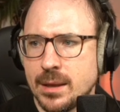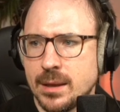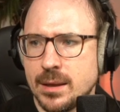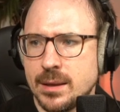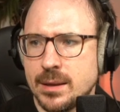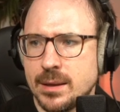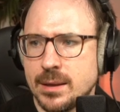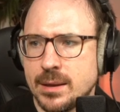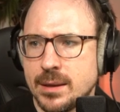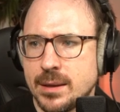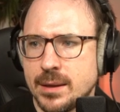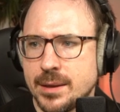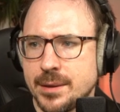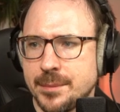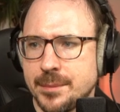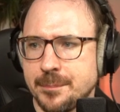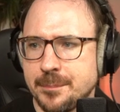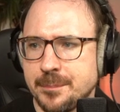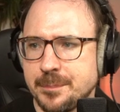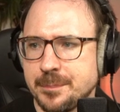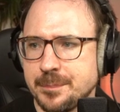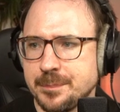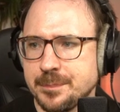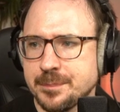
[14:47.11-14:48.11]

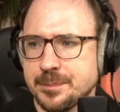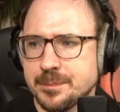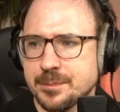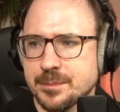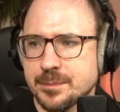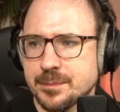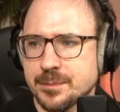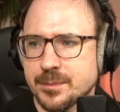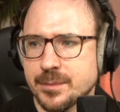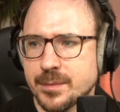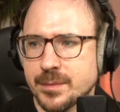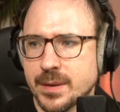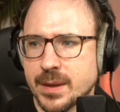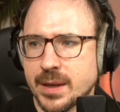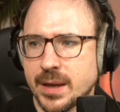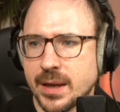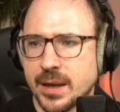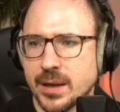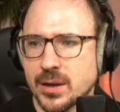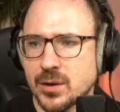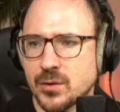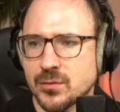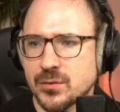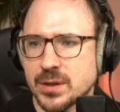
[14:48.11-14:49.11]
kind
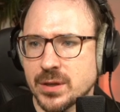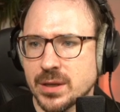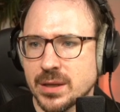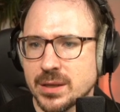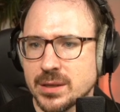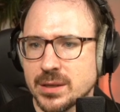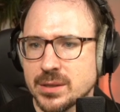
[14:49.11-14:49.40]
of a